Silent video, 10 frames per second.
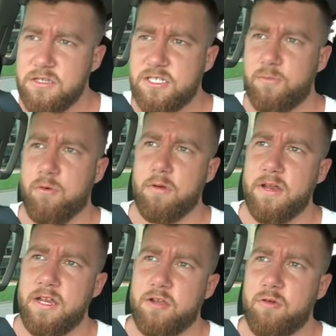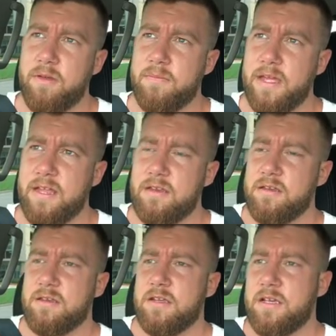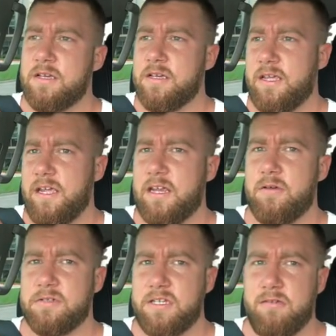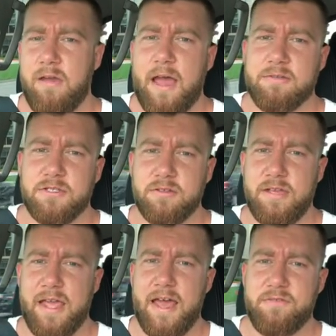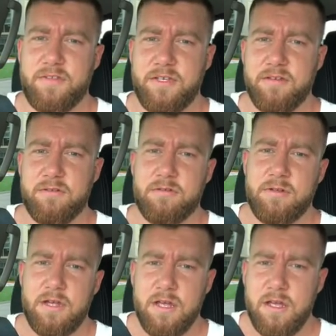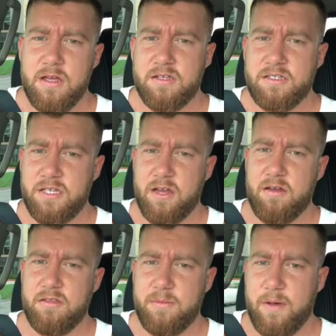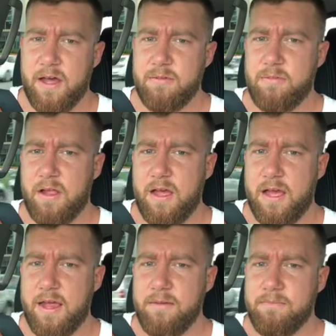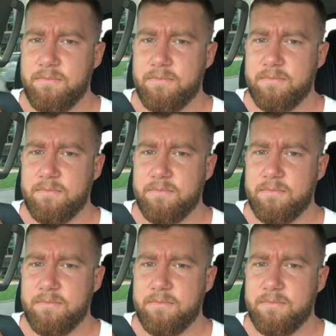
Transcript: supporting equipment until you absolutely have to. So the bottom line,